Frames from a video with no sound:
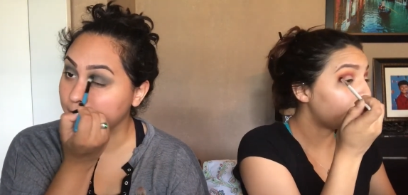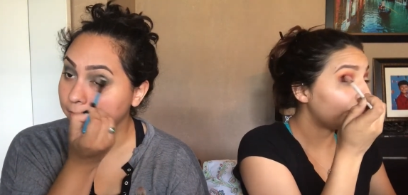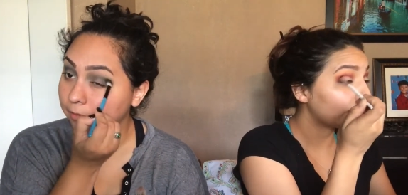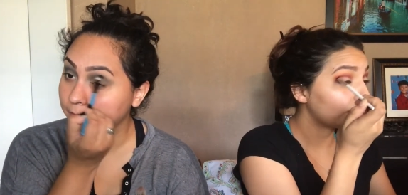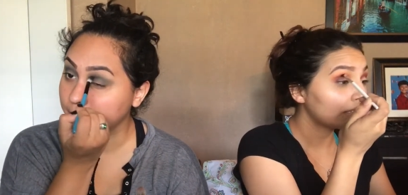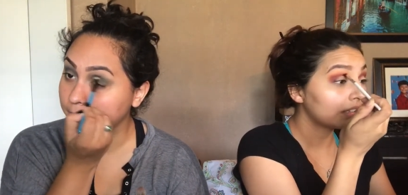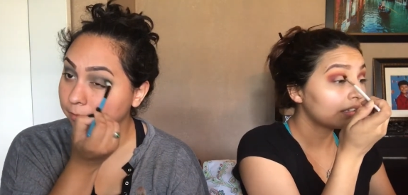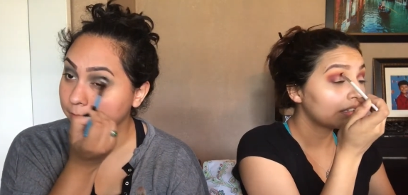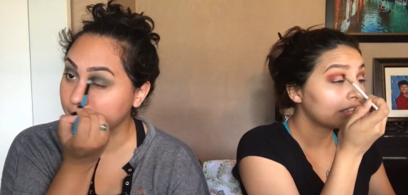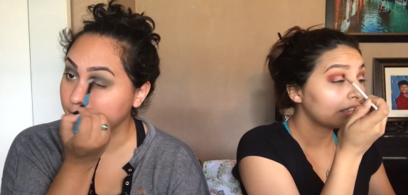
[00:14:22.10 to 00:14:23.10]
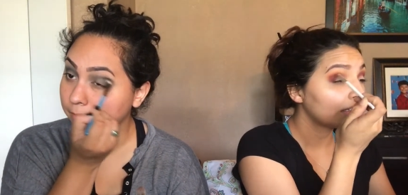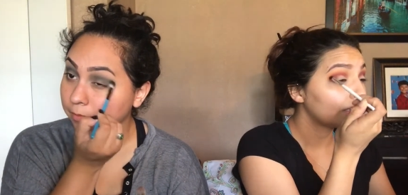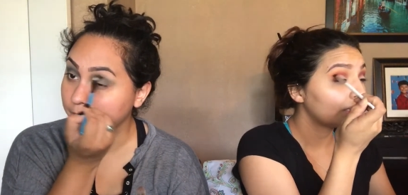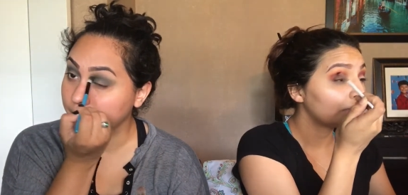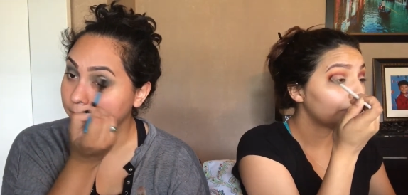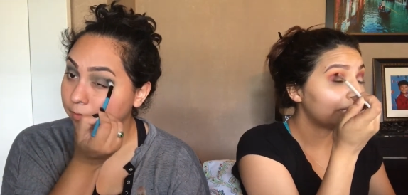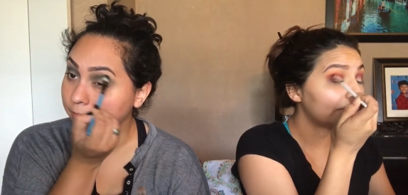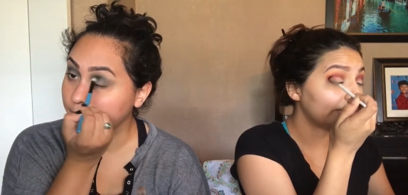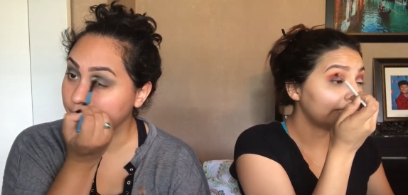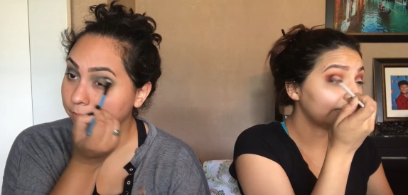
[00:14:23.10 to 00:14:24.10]
Speaker 1: back.
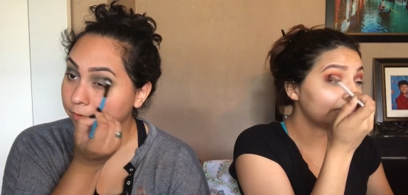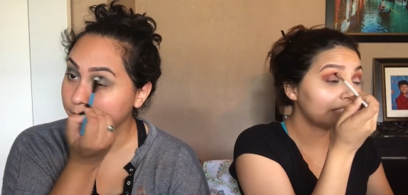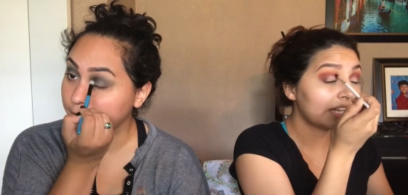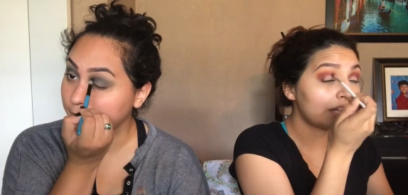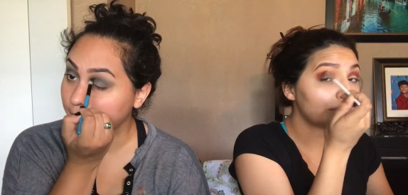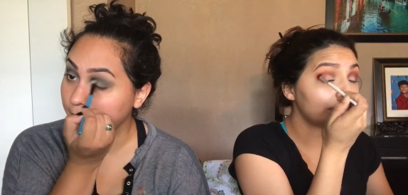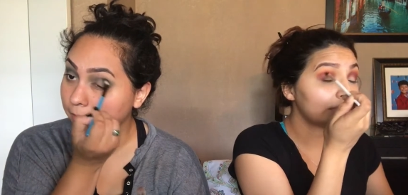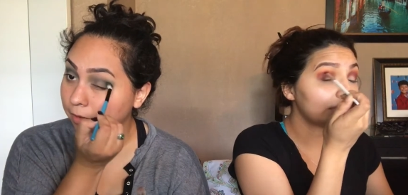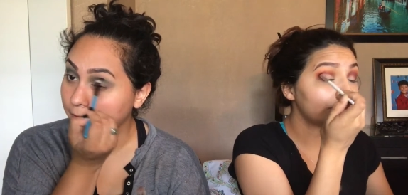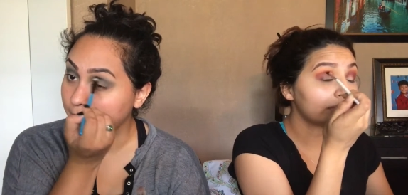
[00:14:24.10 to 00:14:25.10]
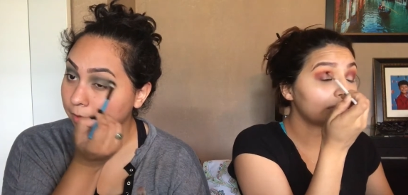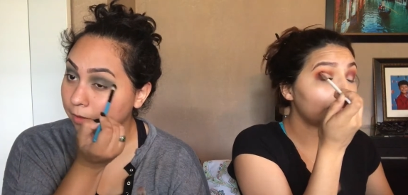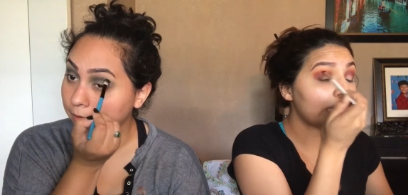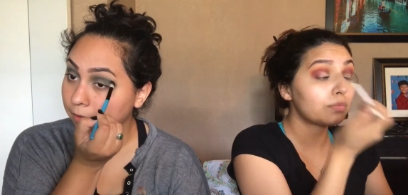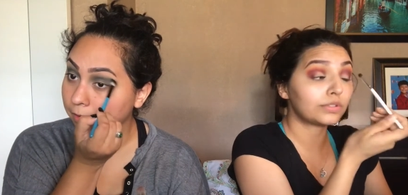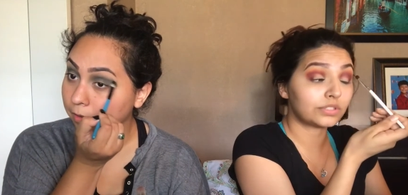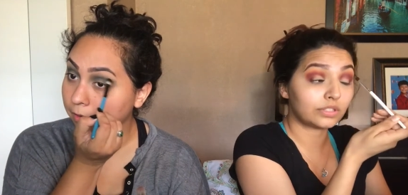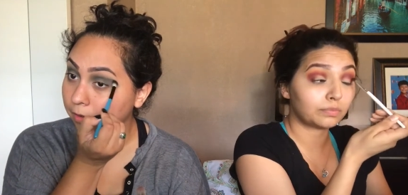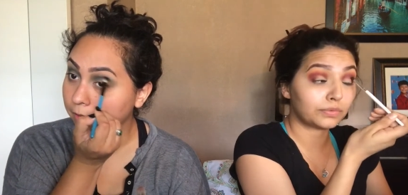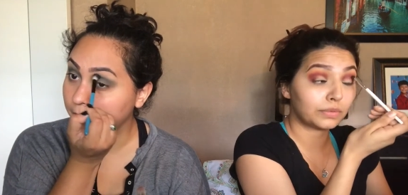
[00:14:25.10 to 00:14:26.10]
Because I will
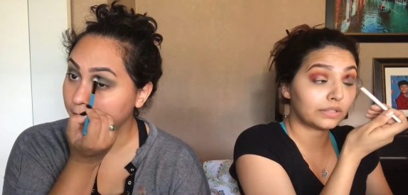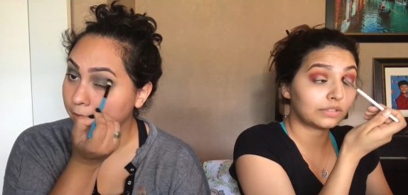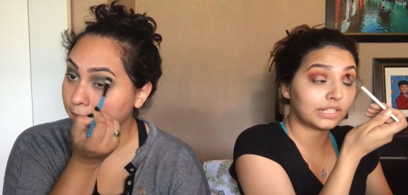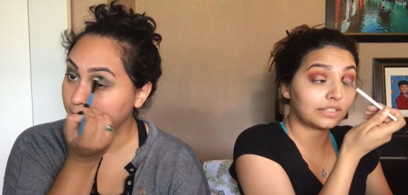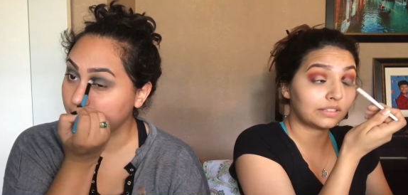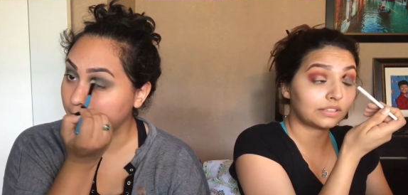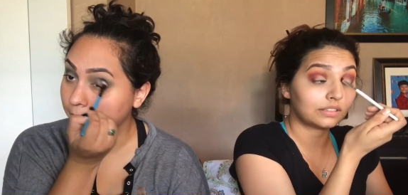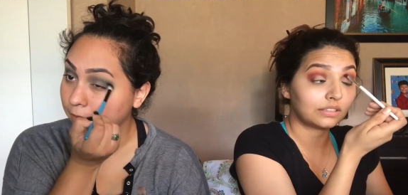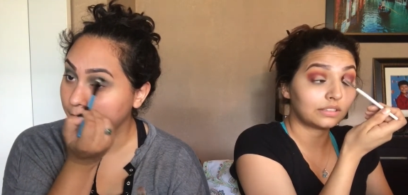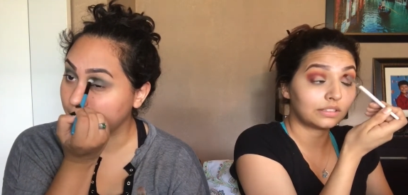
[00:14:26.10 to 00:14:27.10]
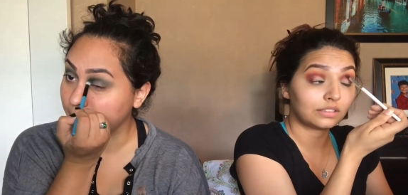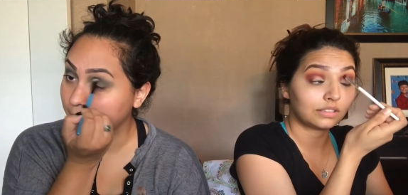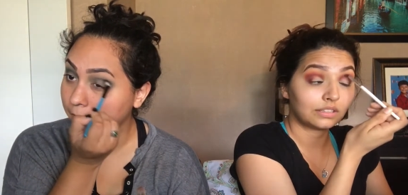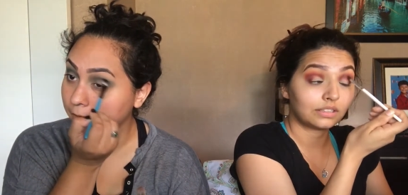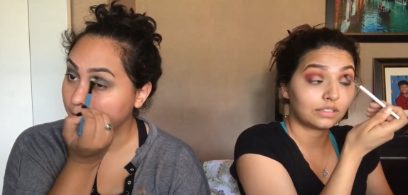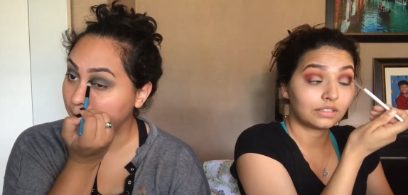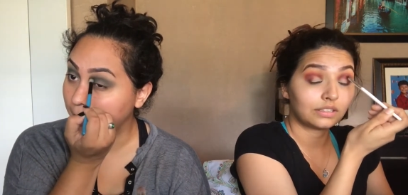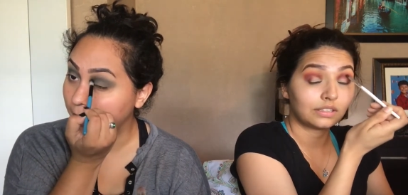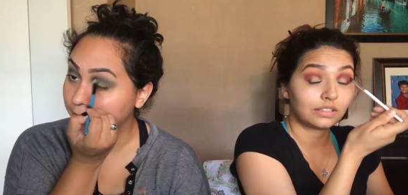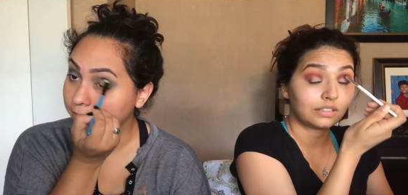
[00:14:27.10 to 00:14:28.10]
jump around like.
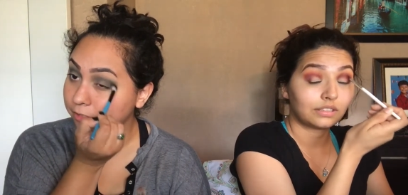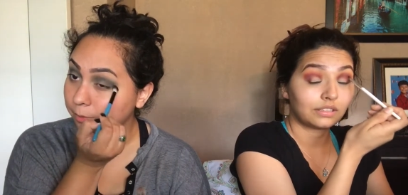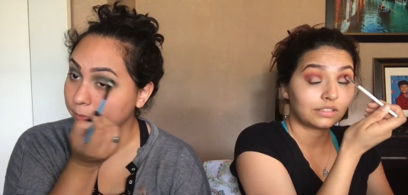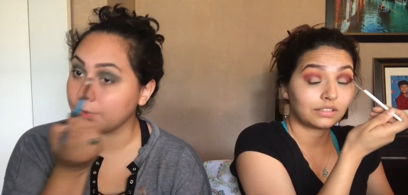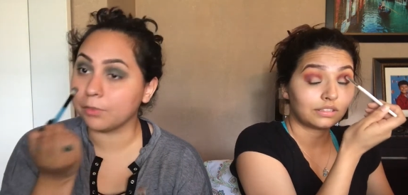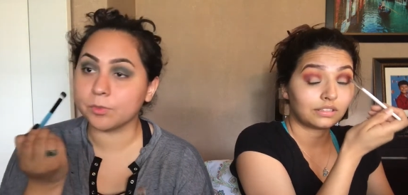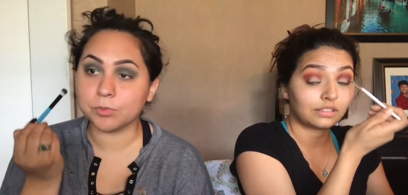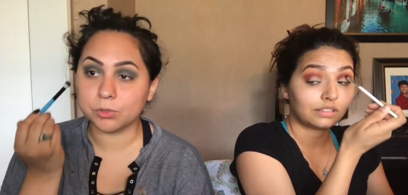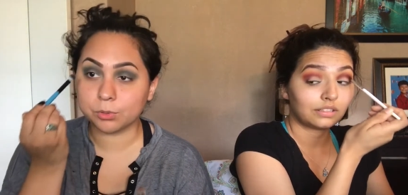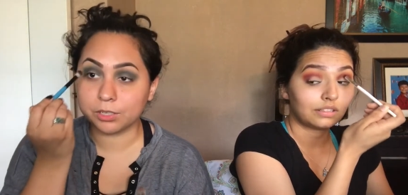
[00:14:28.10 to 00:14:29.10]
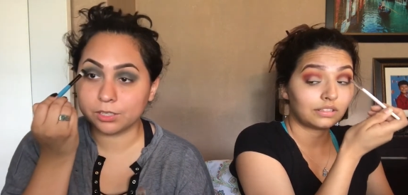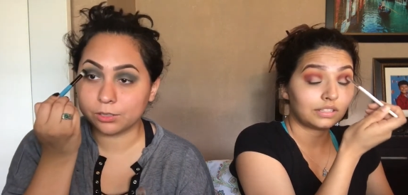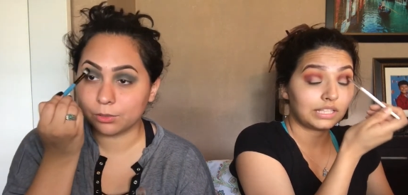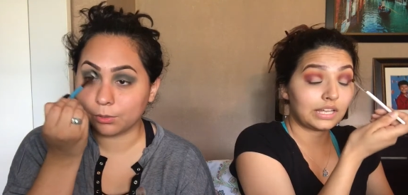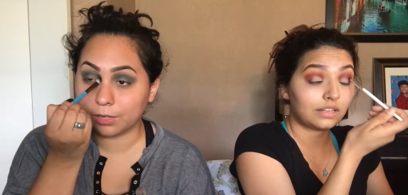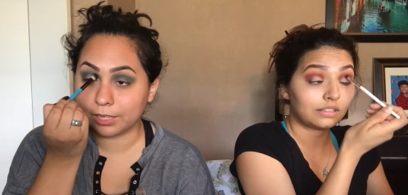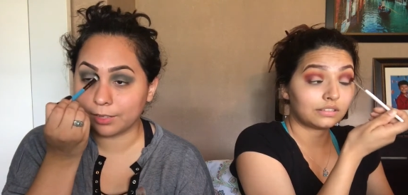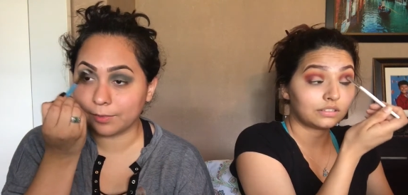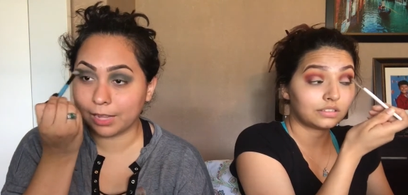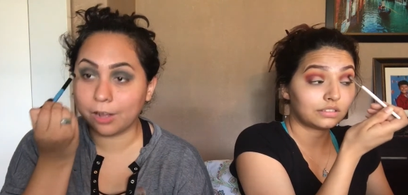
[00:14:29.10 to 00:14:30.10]
Speaker 2: I would jump around from story to story, and then
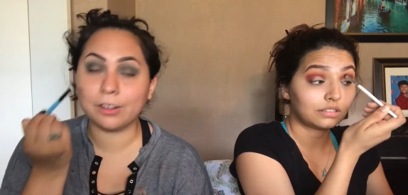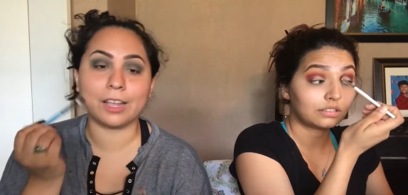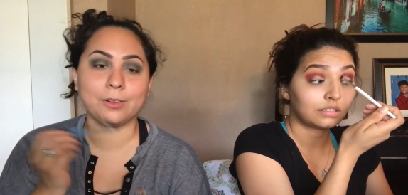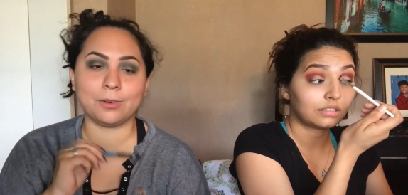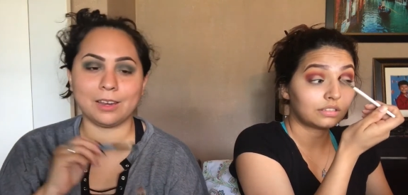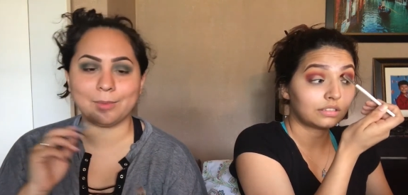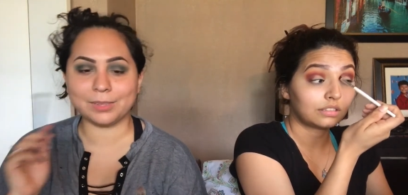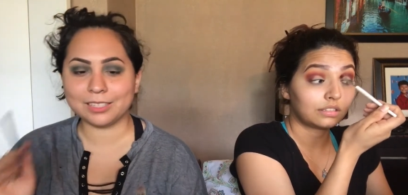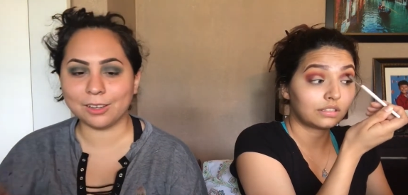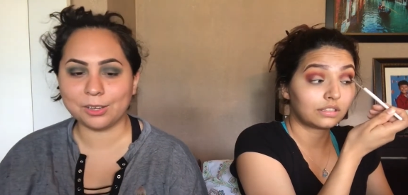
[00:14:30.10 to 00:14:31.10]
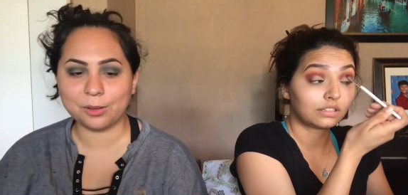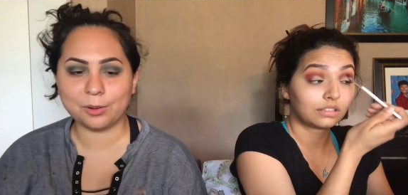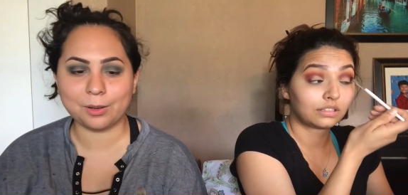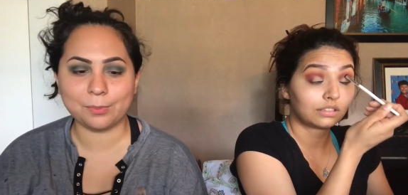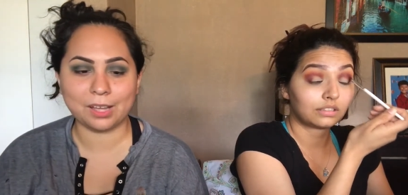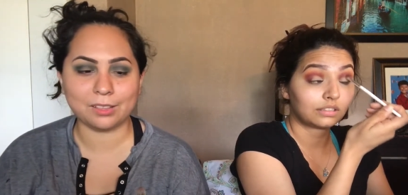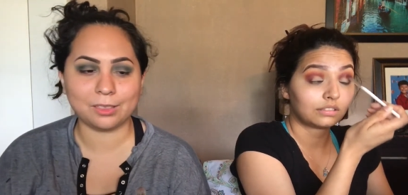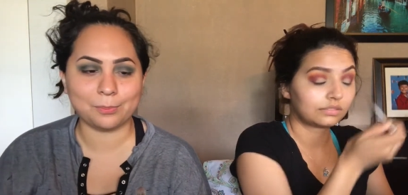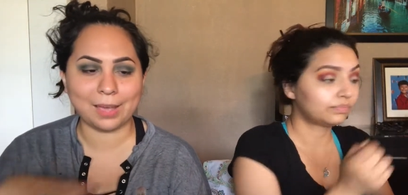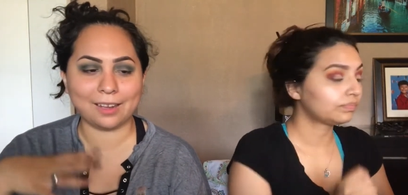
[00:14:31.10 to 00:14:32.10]
I'm like, okay, well, let me tell you about the
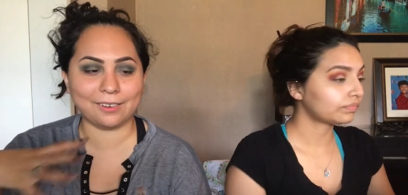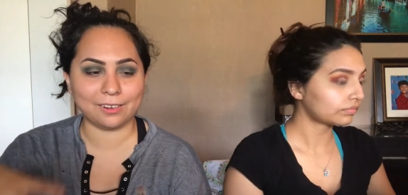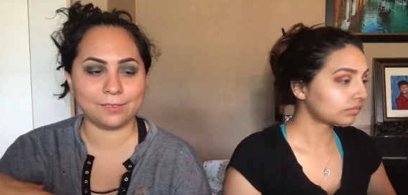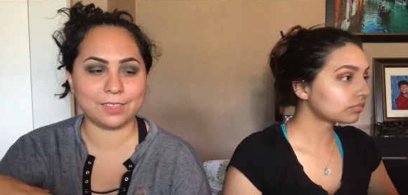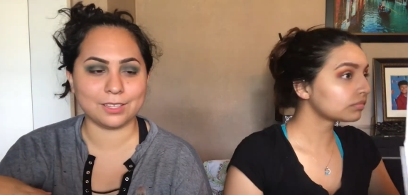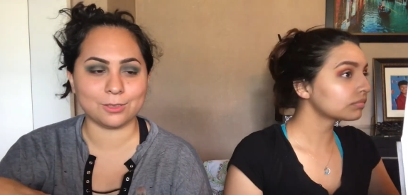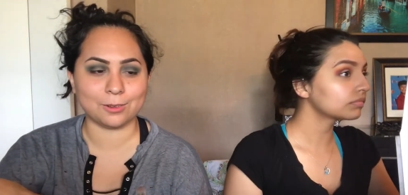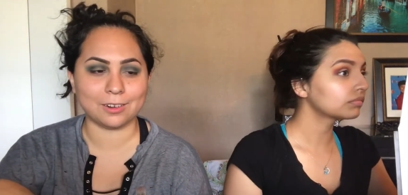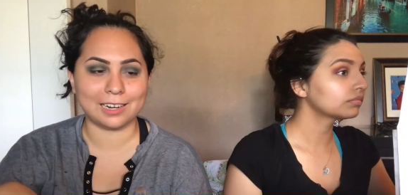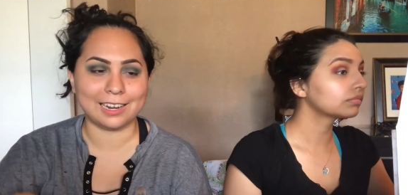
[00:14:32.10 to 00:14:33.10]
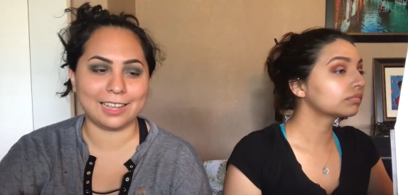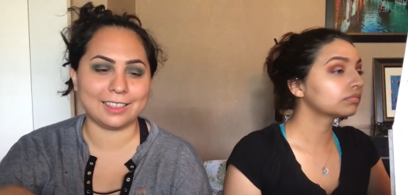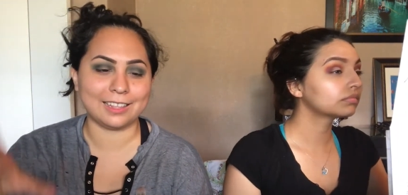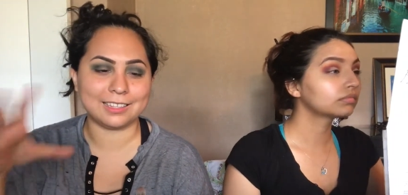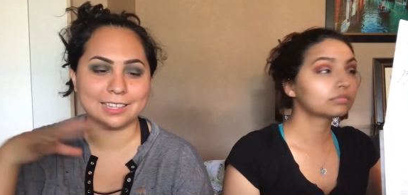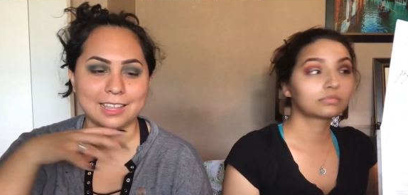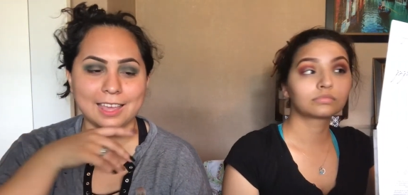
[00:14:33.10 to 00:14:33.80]
background of this story, and then say